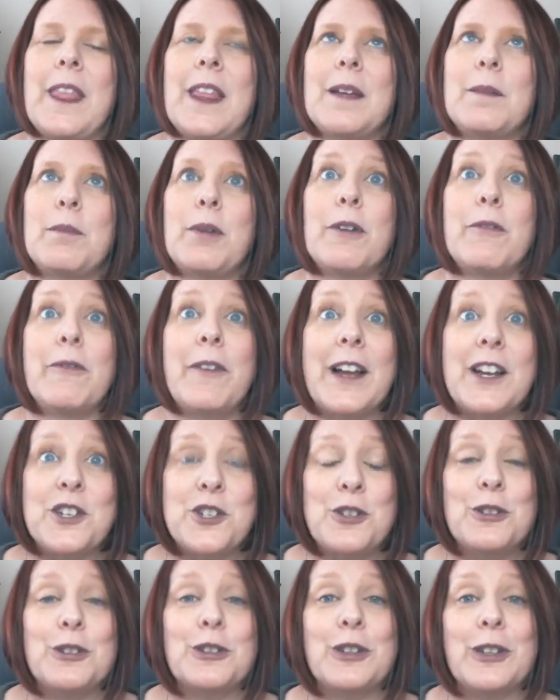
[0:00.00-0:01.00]

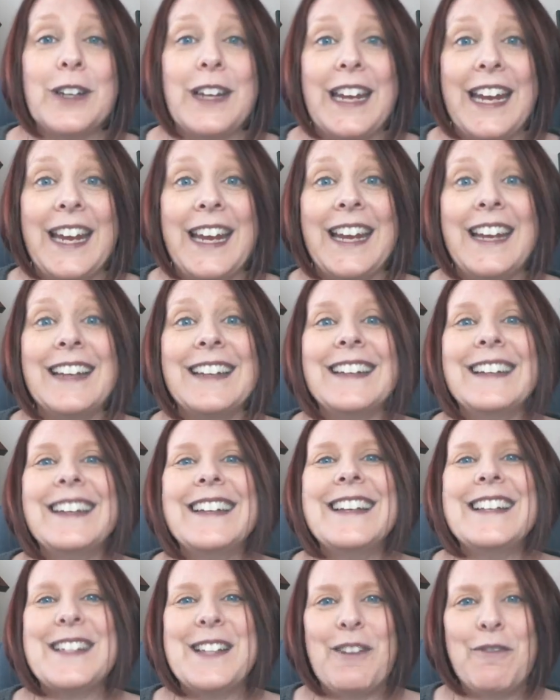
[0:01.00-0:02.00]
professional looking
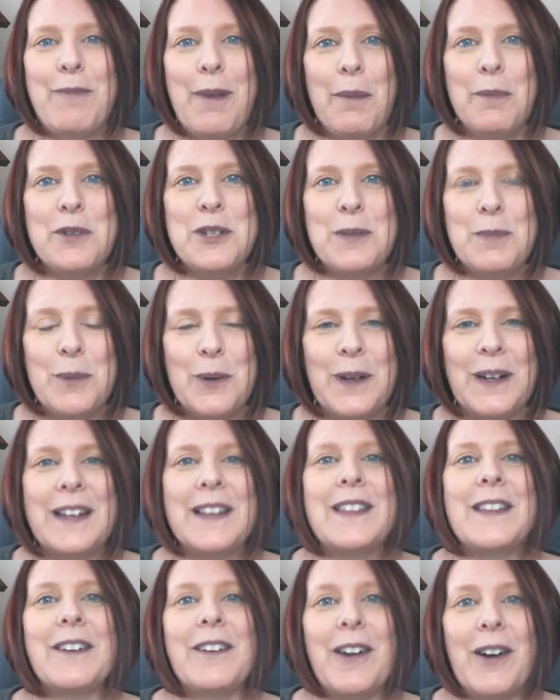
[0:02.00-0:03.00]
self published book,
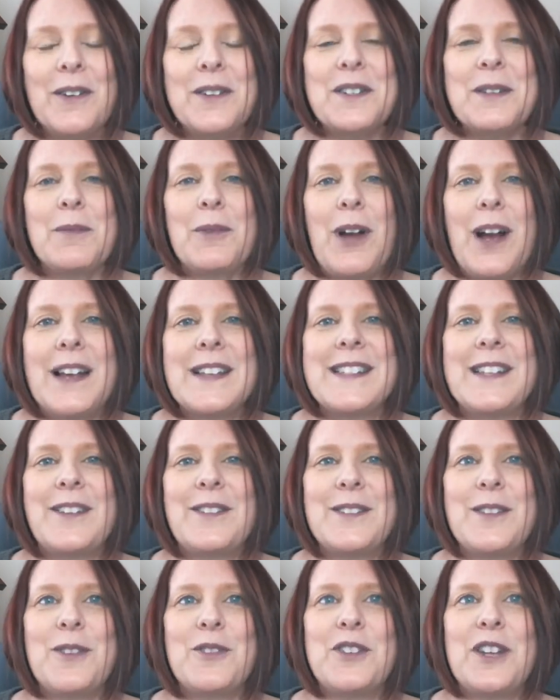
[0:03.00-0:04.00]
there are some costs that are
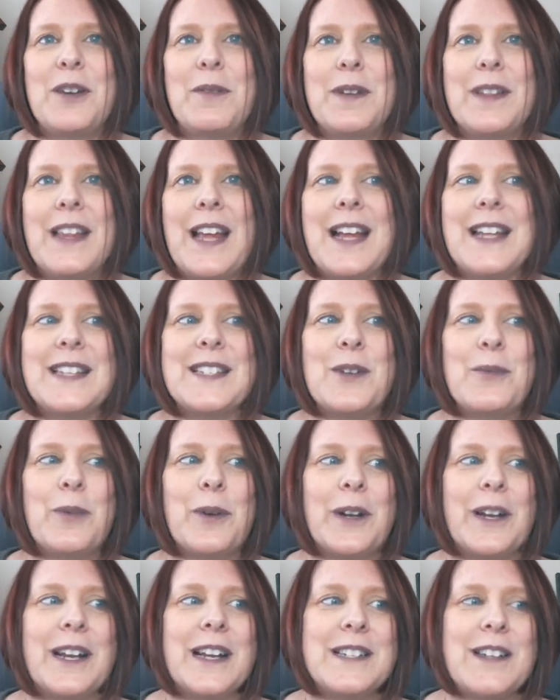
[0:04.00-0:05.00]
associated with that. So
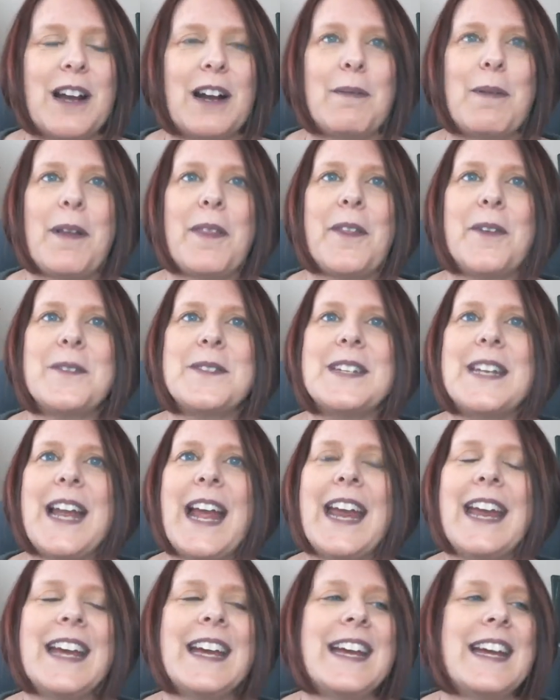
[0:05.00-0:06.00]
we're going to talk about those
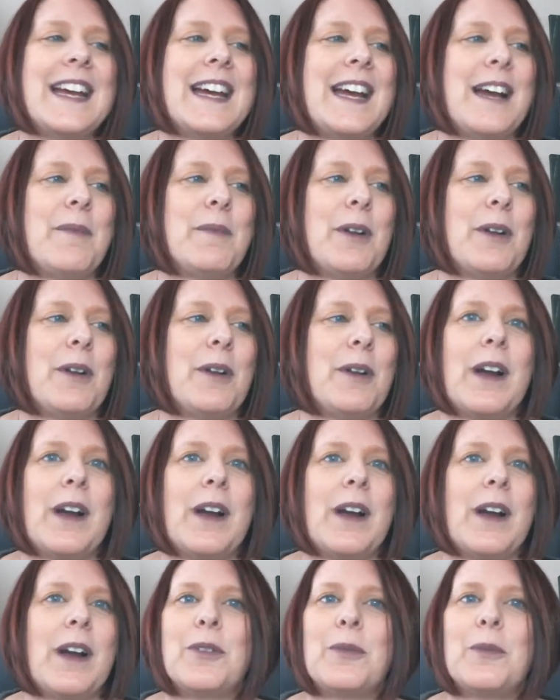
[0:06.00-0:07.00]
today. I'm going to walk
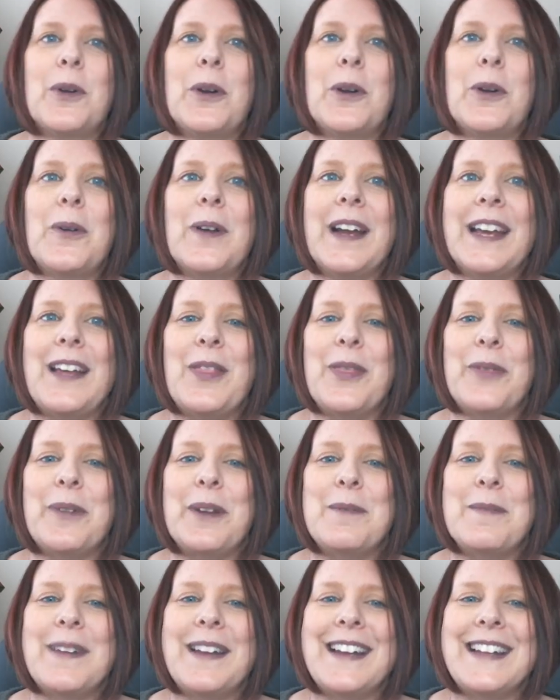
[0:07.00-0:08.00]
you through them real quick in 3
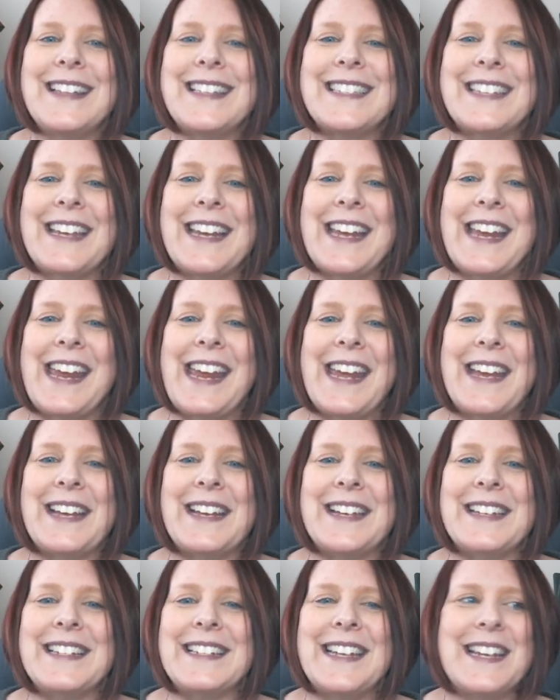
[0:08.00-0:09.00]
minutes
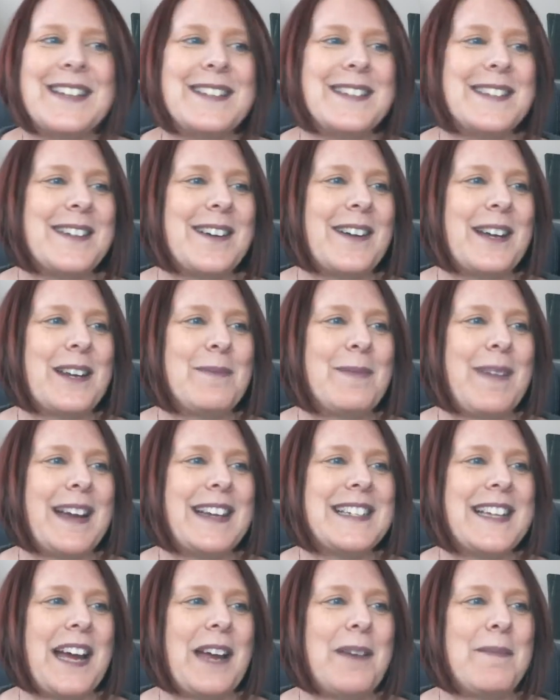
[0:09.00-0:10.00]
and starting my
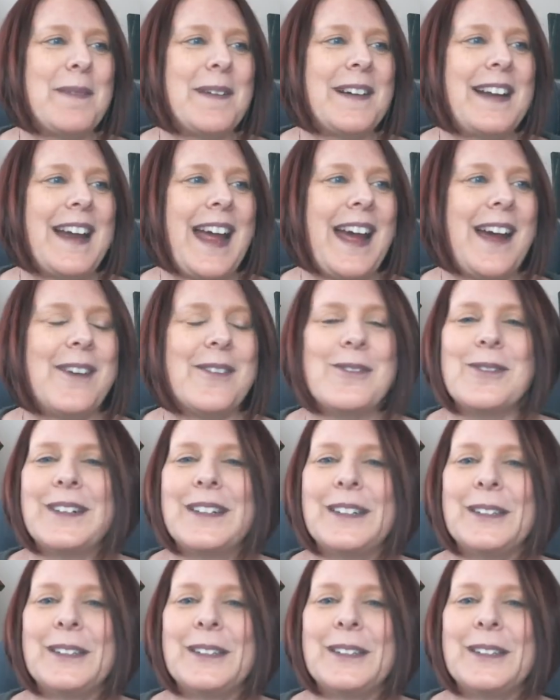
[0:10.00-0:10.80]
timer now.